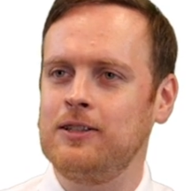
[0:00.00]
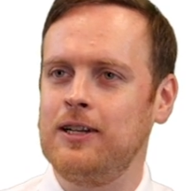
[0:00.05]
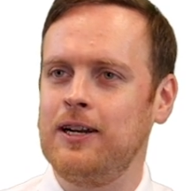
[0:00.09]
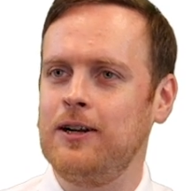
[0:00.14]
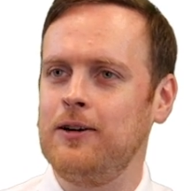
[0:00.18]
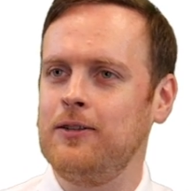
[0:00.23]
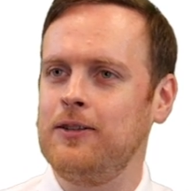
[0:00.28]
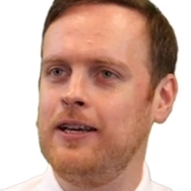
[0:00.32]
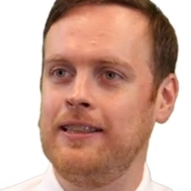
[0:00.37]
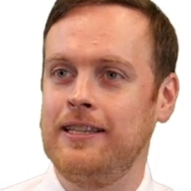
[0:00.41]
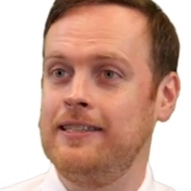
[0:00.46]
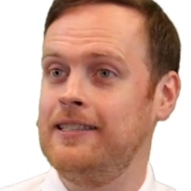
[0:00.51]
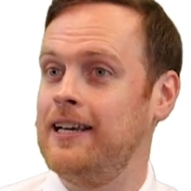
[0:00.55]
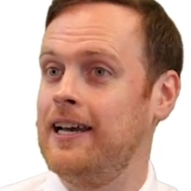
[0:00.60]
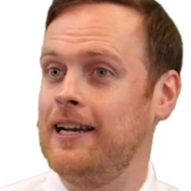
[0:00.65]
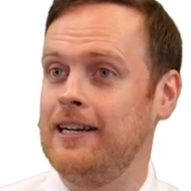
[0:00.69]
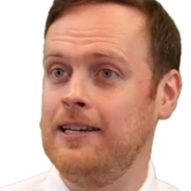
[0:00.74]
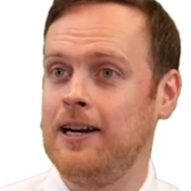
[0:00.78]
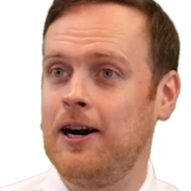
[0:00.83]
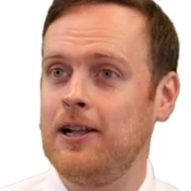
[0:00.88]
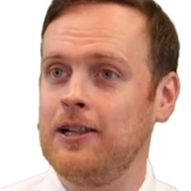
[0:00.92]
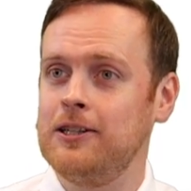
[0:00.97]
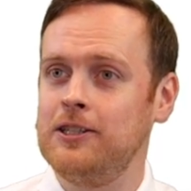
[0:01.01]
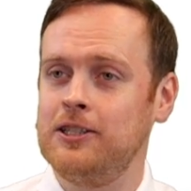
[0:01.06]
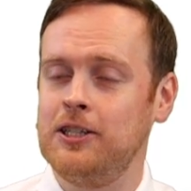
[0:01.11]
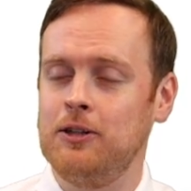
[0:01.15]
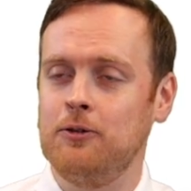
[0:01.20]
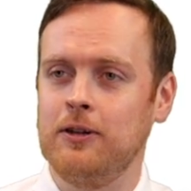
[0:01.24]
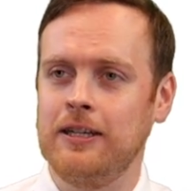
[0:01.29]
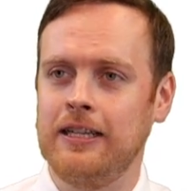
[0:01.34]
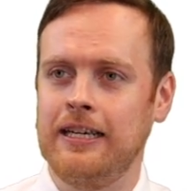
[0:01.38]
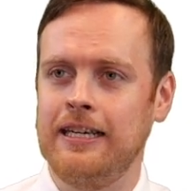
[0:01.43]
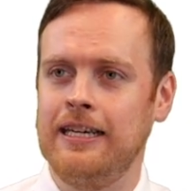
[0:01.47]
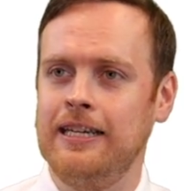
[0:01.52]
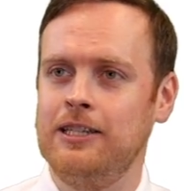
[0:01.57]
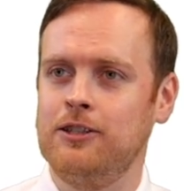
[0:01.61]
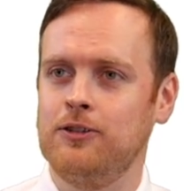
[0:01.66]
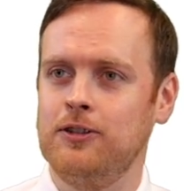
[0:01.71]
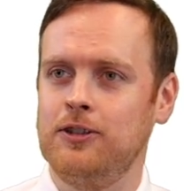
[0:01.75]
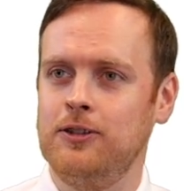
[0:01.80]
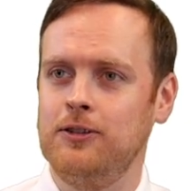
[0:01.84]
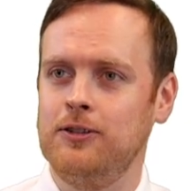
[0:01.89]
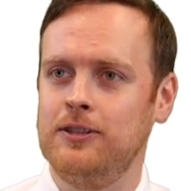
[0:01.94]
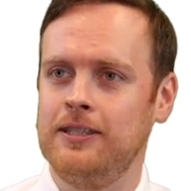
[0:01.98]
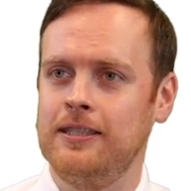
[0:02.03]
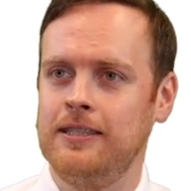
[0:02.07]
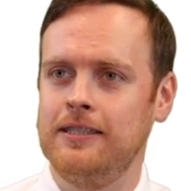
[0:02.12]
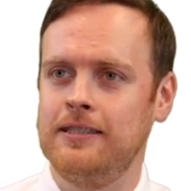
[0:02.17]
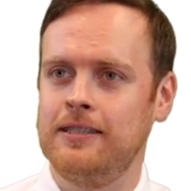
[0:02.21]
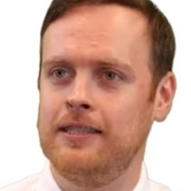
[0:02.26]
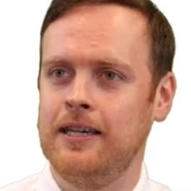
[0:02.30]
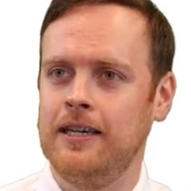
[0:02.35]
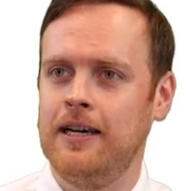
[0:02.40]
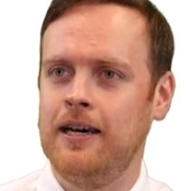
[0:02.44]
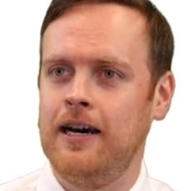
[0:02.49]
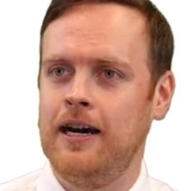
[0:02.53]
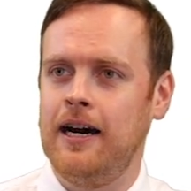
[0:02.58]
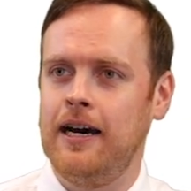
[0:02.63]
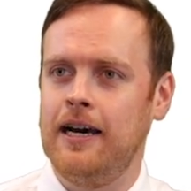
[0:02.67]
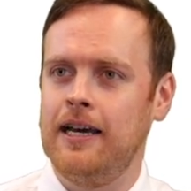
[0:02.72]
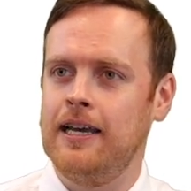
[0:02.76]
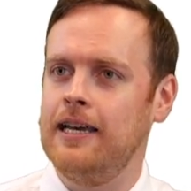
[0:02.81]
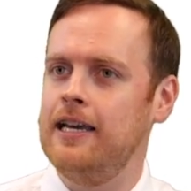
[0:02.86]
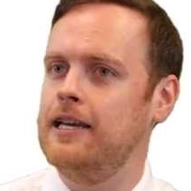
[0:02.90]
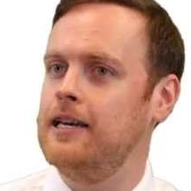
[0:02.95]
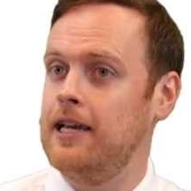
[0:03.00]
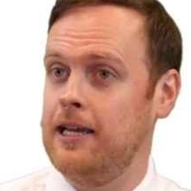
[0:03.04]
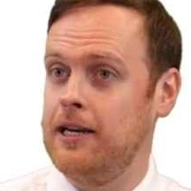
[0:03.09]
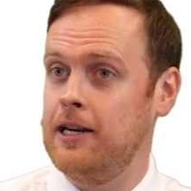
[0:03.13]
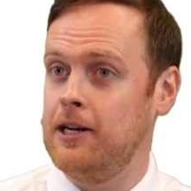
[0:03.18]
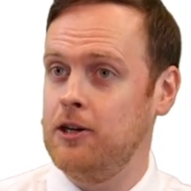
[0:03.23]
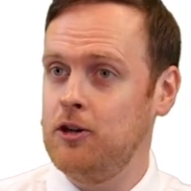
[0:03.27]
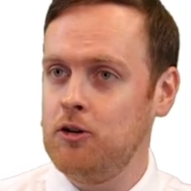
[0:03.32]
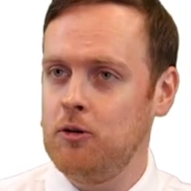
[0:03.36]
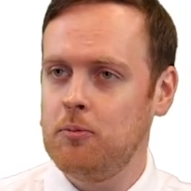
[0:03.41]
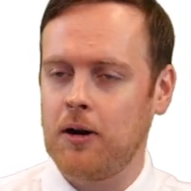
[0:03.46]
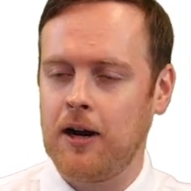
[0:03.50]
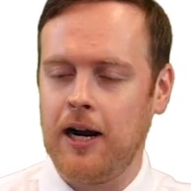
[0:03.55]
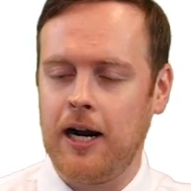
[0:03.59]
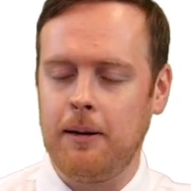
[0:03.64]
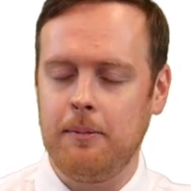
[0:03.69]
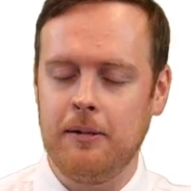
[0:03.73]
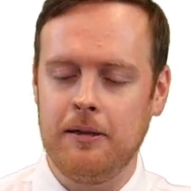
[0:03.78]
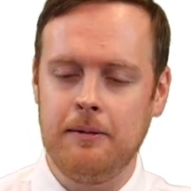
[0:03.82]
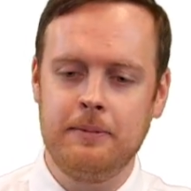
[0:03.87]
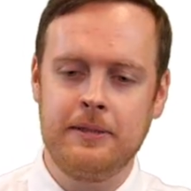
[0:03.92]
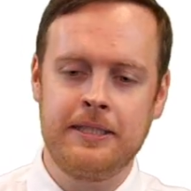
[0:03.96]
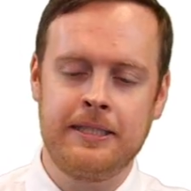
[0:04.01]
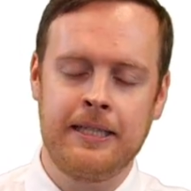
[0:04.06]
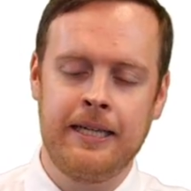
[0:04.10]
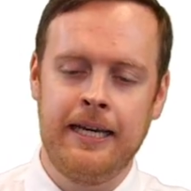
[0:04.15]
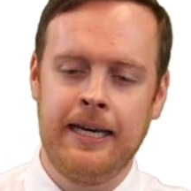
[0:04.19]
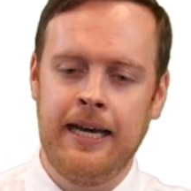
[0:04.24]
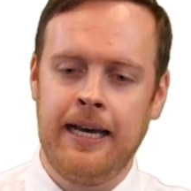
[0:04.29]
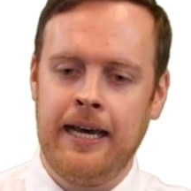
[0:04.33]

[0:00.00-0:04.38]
So I don't think the technology really introduces any new problems.